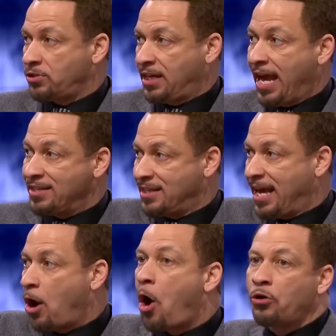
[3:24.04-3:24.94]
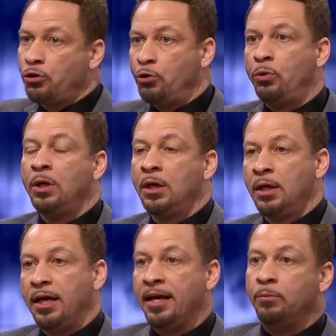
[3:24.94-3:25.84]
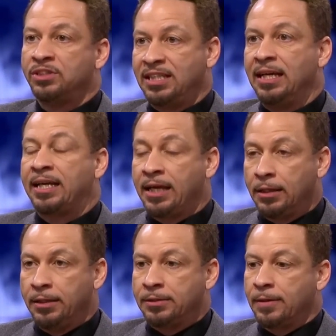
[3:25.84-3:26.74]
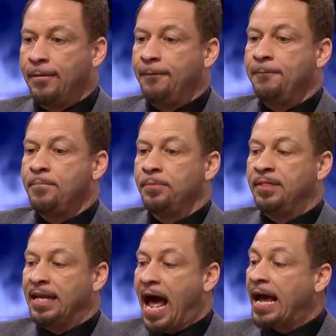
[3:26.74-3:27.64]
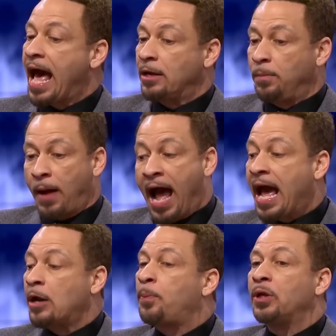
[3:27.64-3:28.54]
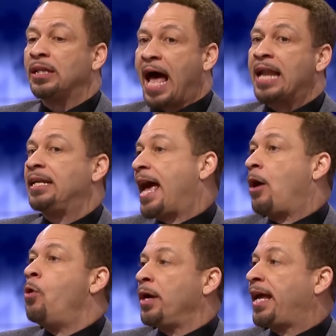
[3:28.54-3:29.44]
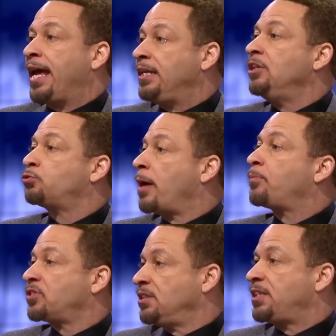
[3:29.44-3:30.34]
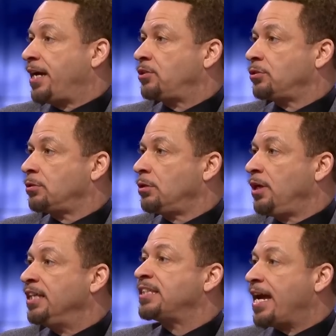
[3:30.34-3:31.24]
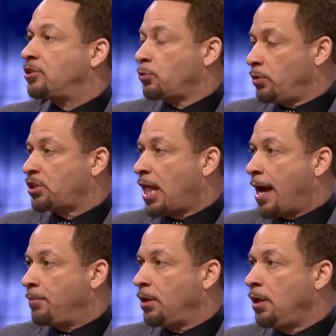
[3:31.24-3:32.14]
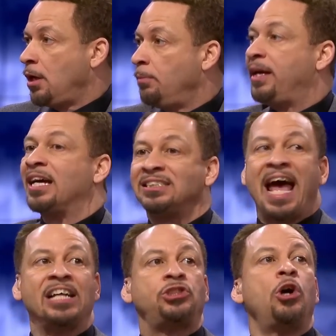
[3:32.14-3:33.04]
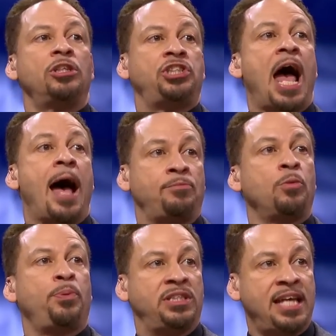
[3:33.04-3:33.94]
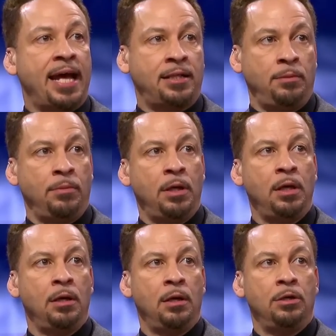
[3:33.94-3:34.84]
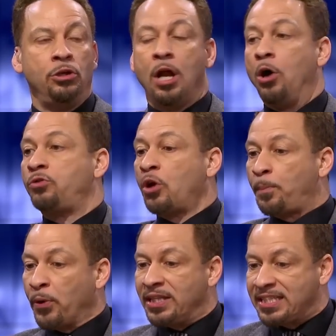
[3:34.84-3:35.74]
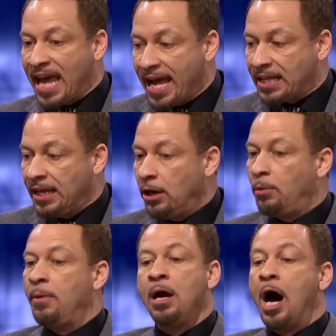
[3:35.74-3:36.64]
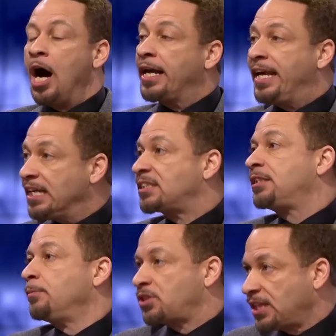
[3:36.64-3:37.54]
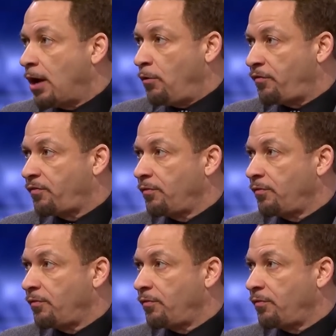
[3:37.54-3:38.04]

is the case, and they all knew it was the Achilles, then I gotta I gotta put a lot of that on KD's representation, his agent Rich Kleiman, mm-hmm. because that's mm-hmm. your job mm-hmm. to protect him. You know, to protect yep. him against himself.